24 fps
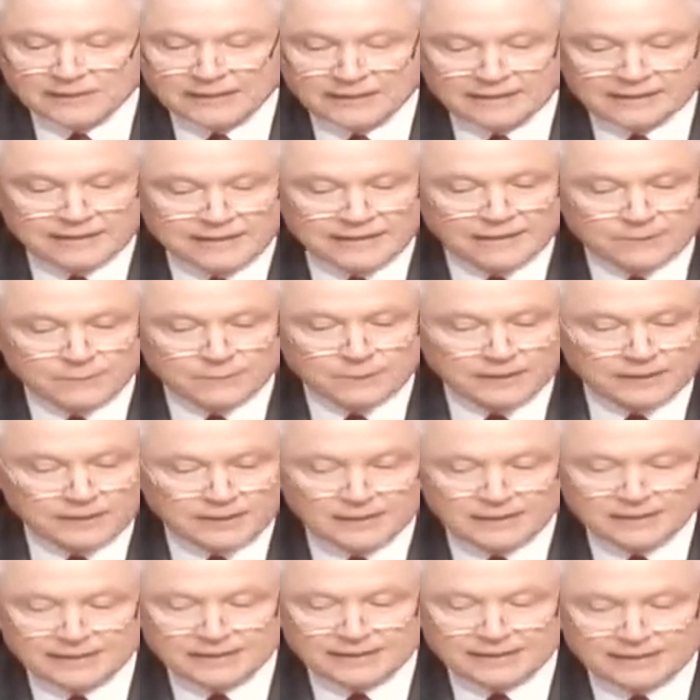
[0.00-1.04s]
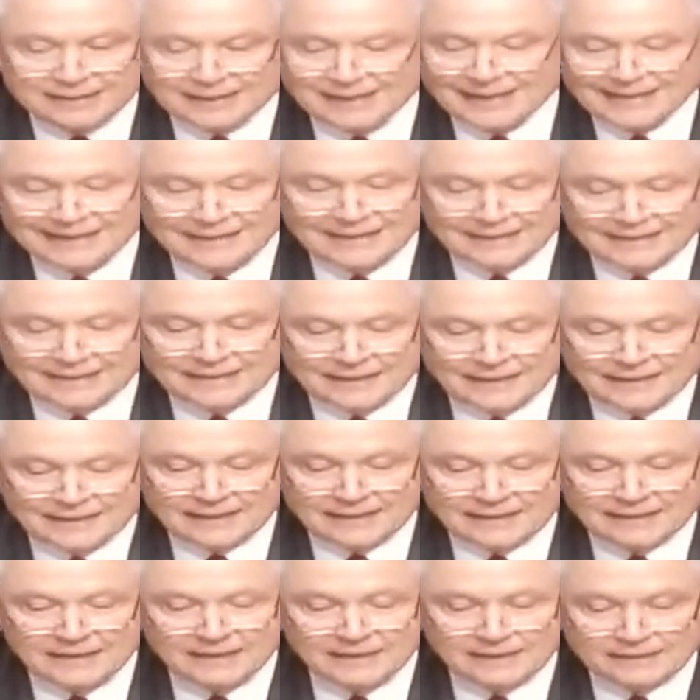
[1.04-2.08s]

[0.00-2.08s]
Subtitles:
that campaign, and I did not